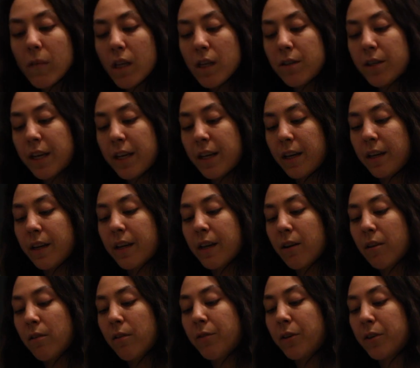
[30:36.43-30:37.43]
taking
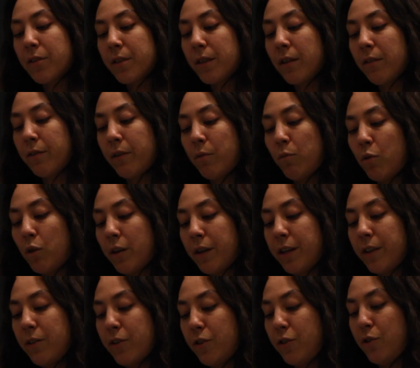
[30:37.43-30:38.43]
care of yourself and
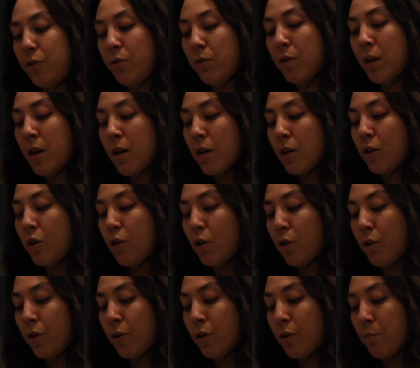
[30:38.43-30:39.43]
wanting to do
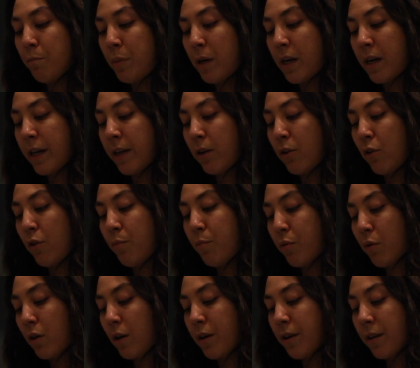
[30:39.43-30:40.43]
good or buy good
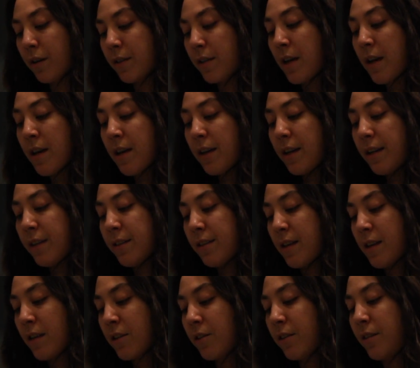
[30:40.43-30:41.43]
products isn't
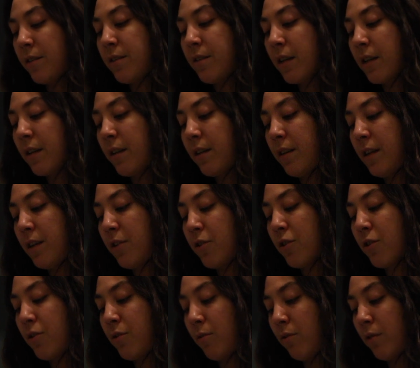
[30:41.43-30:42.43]
actually second
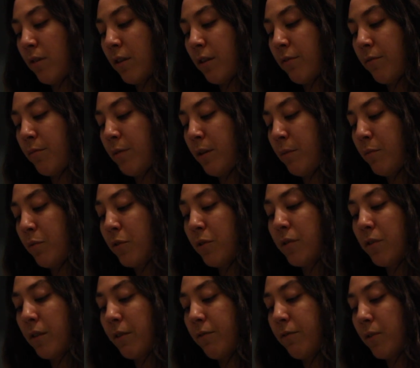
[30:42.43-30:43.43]
nature to a lot of people, or
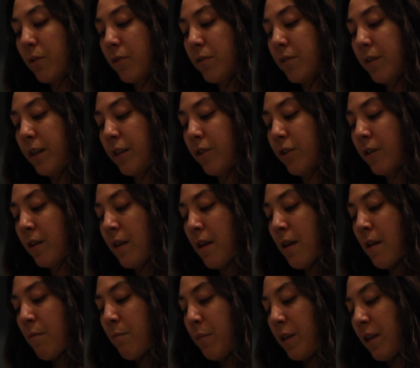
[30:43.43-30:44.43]
sorry, first nature,
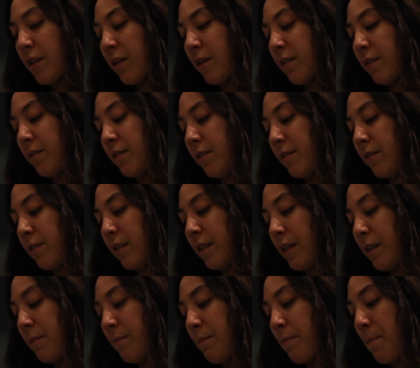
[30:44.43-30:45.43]
because,
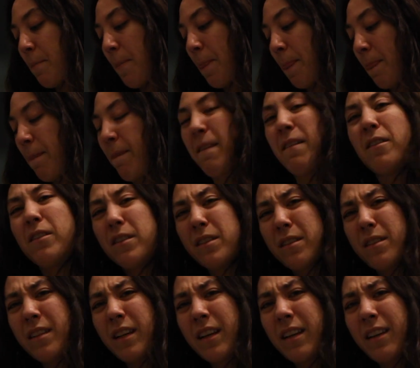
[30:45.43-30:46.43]
is it
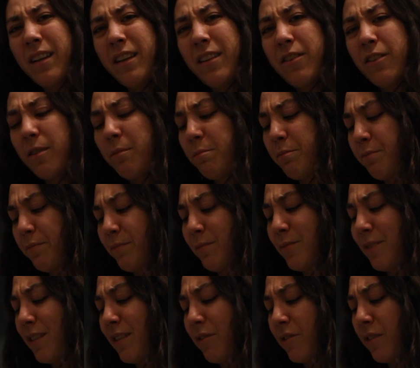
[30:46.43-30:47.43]
second nature?
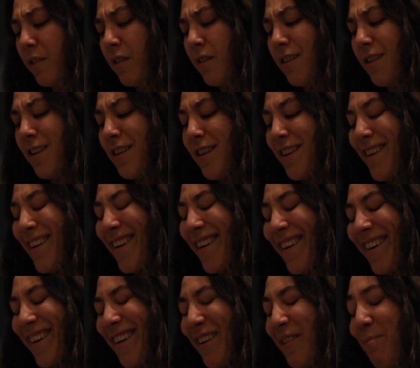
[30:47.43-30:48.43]
Whatever.
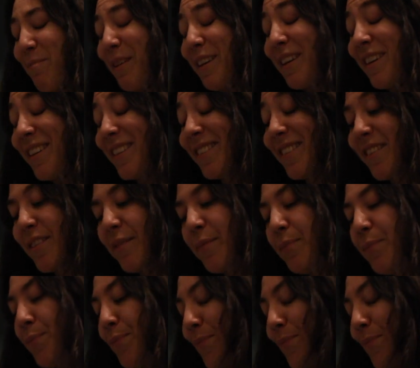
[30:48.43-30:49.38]
Because